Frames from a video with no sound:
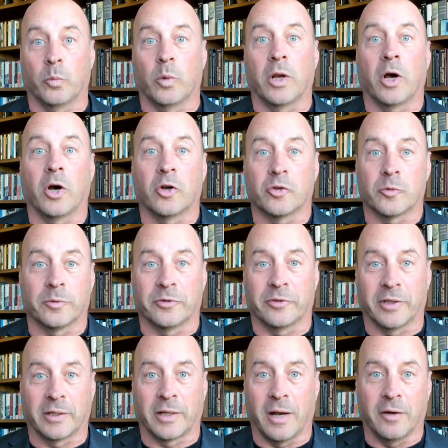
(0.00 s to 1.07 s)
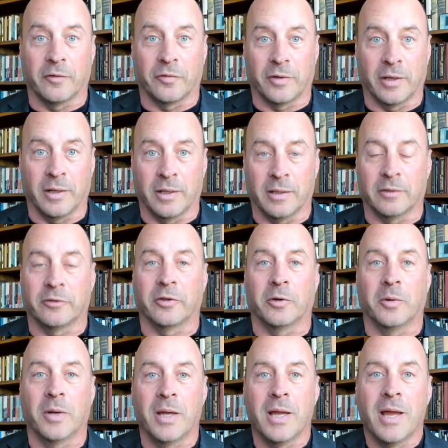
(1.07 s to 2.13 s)
100% confident in.
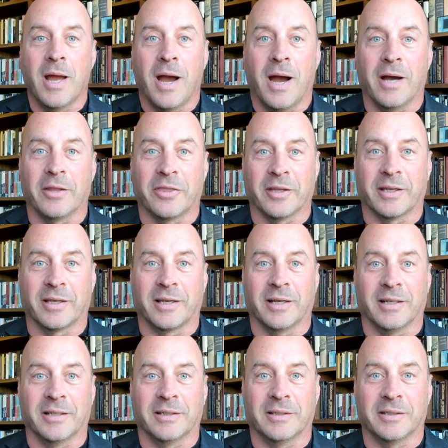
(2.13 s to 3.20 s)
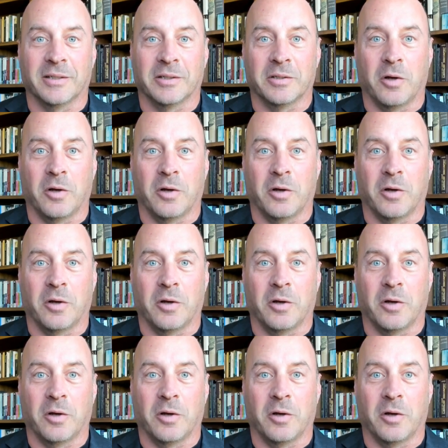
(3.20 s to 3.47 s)
So I think uh, uh,